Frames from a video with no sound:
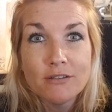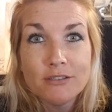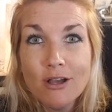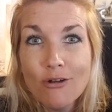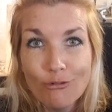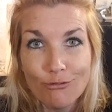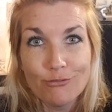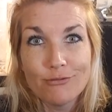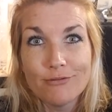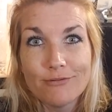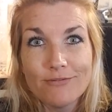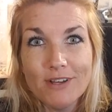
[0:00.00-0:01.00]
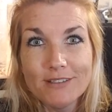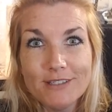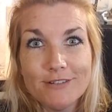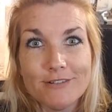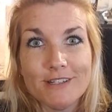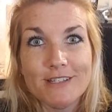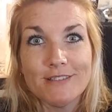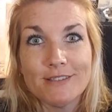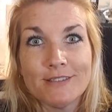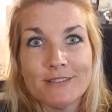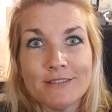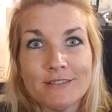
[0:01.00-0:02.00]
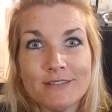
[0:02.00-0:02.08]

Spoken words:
don't. Fall to your knees.